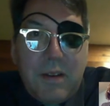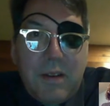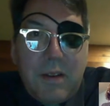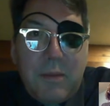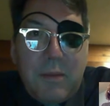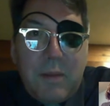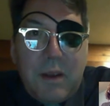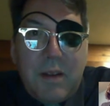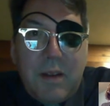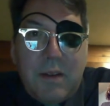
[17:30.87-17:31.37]

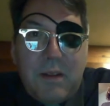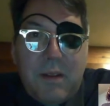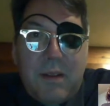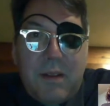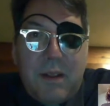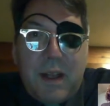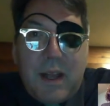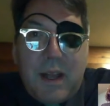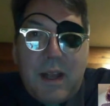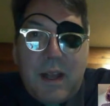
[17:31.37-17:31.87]
I mean,
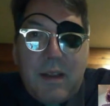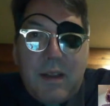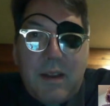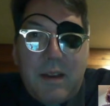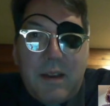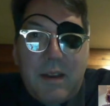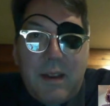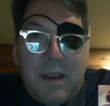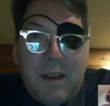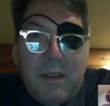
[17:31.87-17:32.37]
that
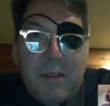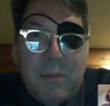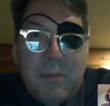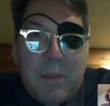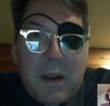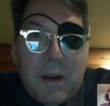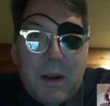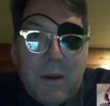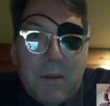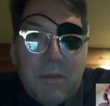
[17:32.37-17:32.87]
is a
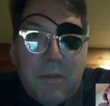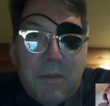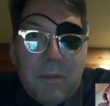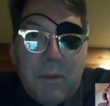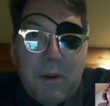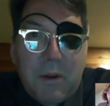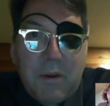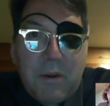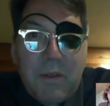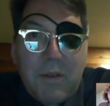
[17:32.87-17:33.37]
powerful
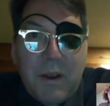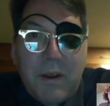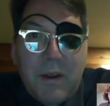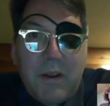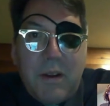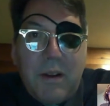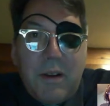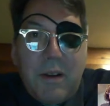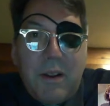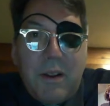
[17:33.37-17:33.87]

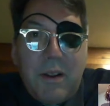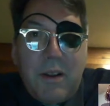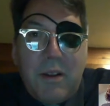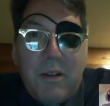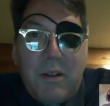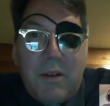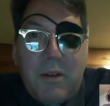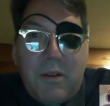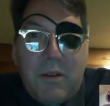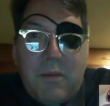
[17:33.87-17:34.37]
motivator
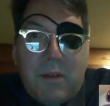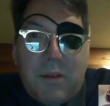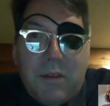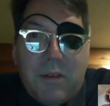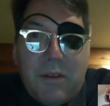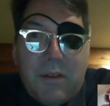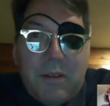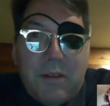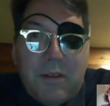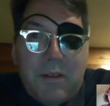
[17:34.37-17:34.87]

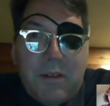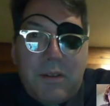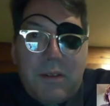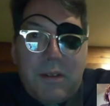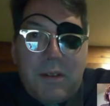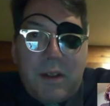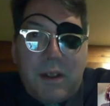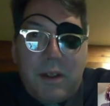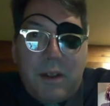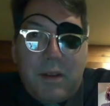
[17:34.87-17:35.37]
versus
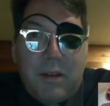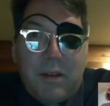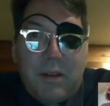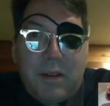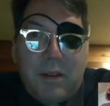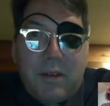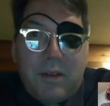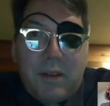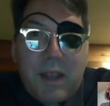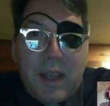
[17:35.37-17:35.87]

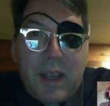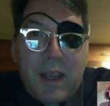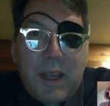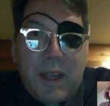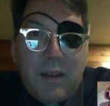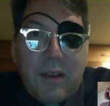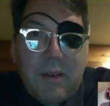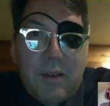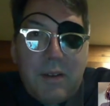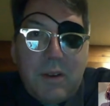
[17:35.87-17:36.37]
to
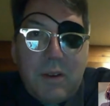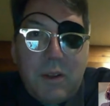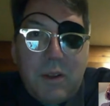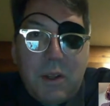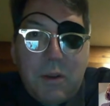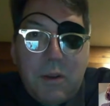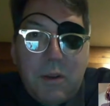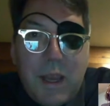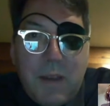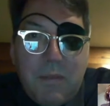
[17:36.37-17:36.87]
say, you know,
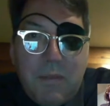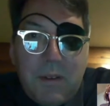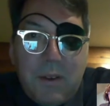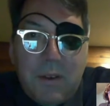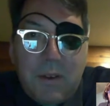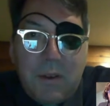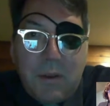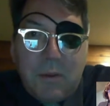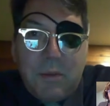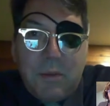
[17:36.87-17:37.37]
you have to
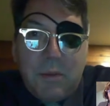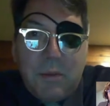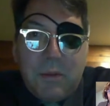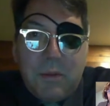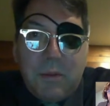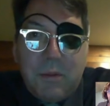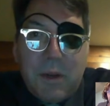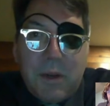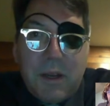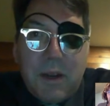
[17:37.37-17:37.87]
do
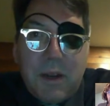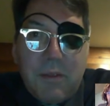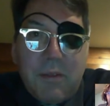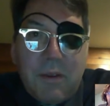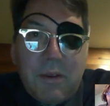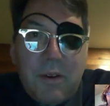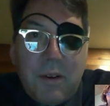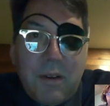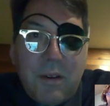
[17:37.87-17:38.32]
whatever.